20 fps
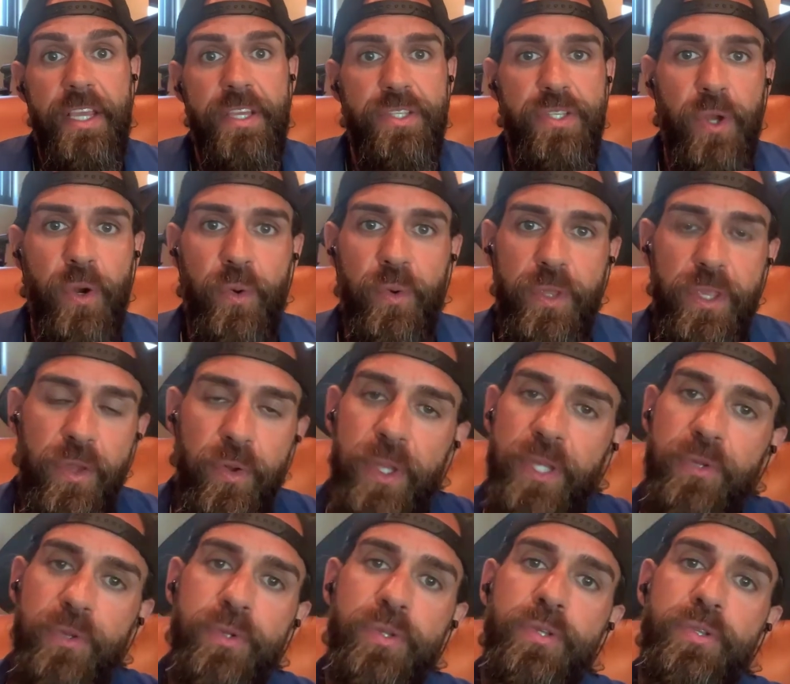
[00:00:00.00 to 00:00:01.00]
So you
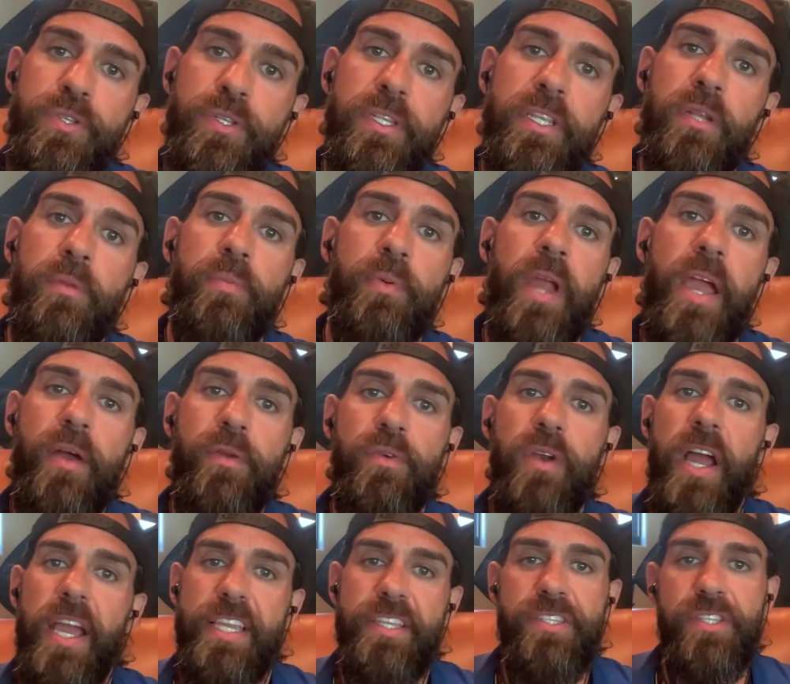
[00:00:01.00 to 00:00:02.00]
introduce a little brown
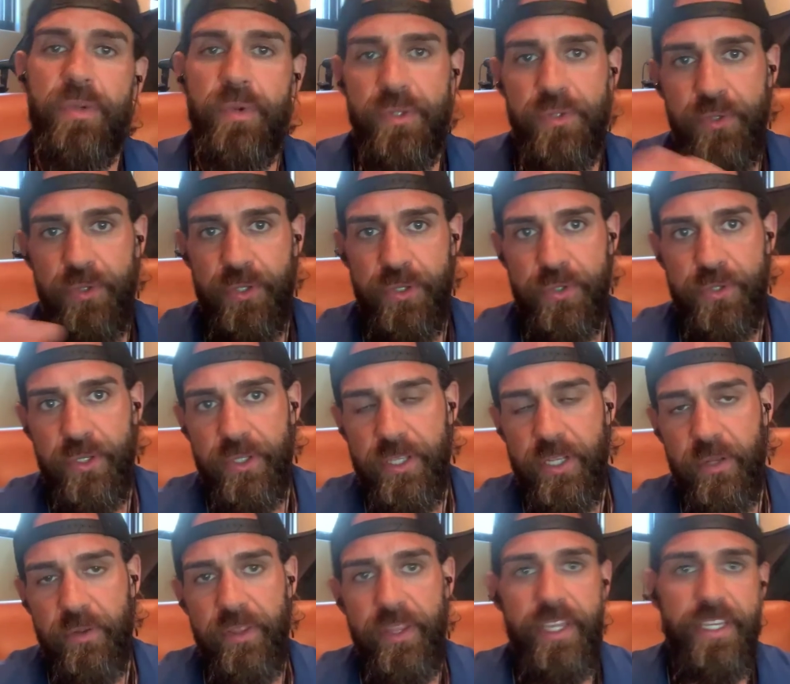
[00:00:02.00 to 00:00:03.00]
rice, you introduce a
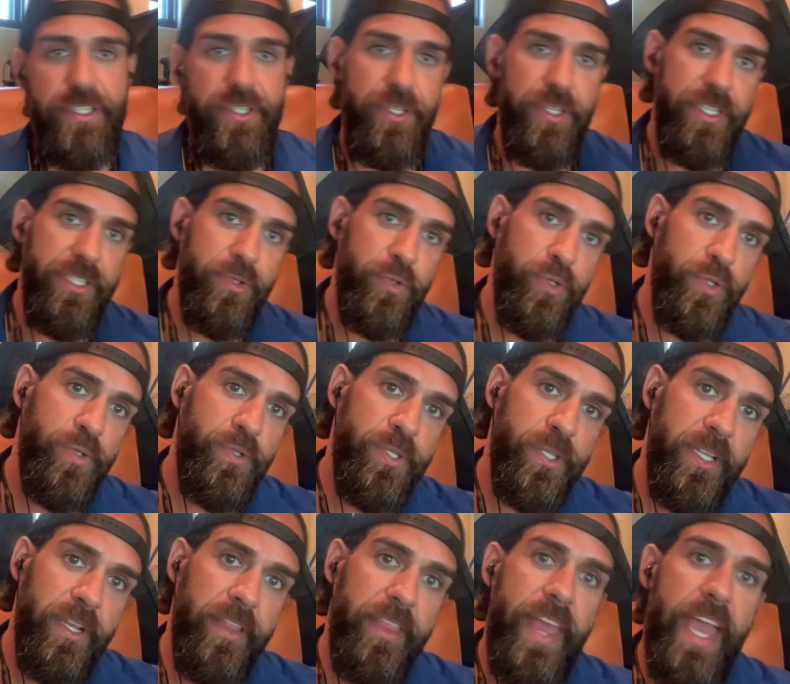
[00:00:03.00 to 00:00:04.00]
little of this, you introduce
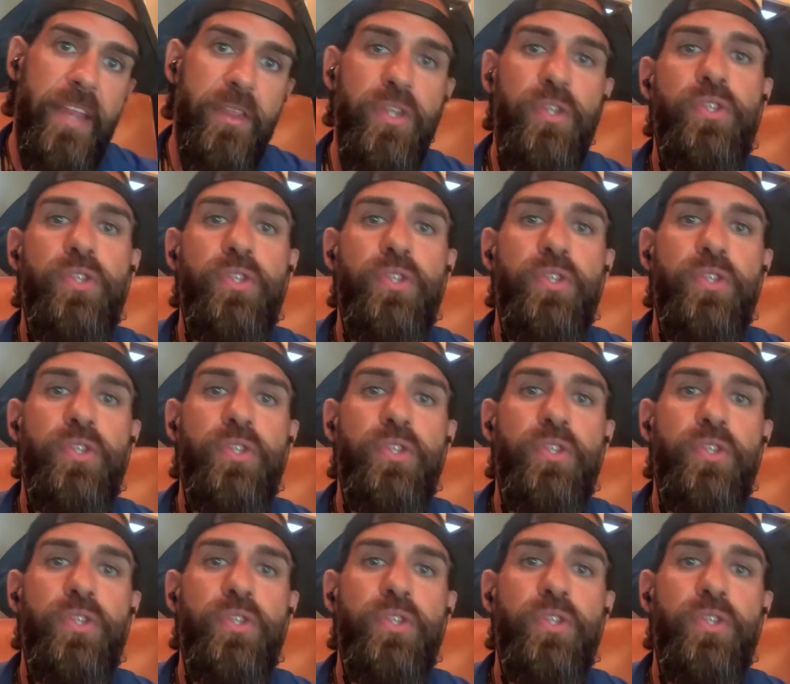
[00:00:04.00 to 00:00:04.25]
a little of that.